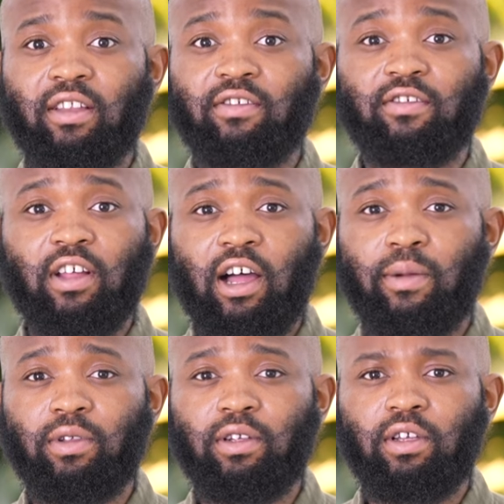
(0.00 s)
and
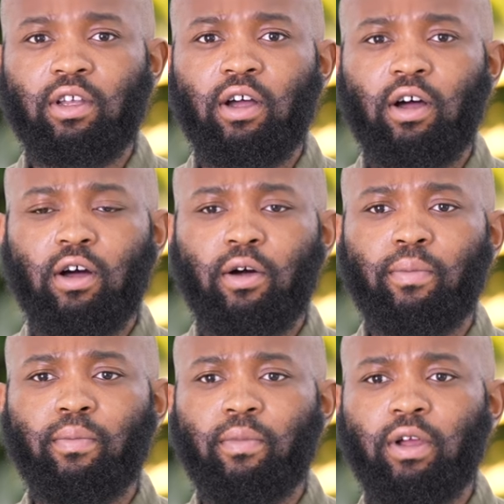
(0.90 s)
stopped.
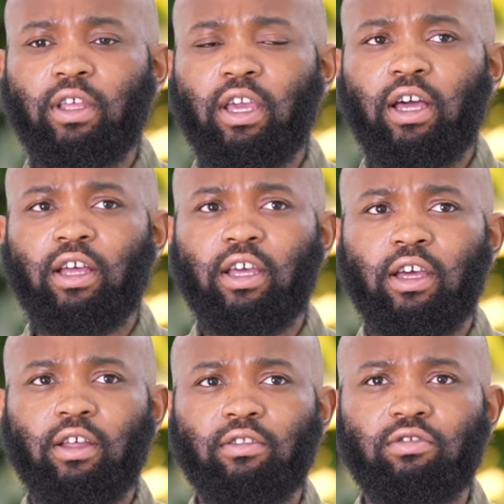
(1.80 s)
Um, but yeah,
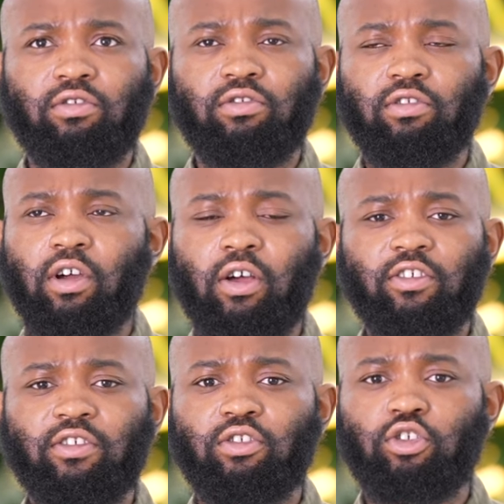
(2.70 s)
it's that
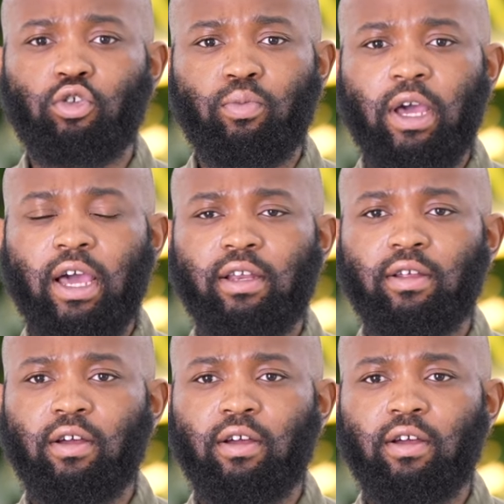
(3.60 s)
wasn't too bad.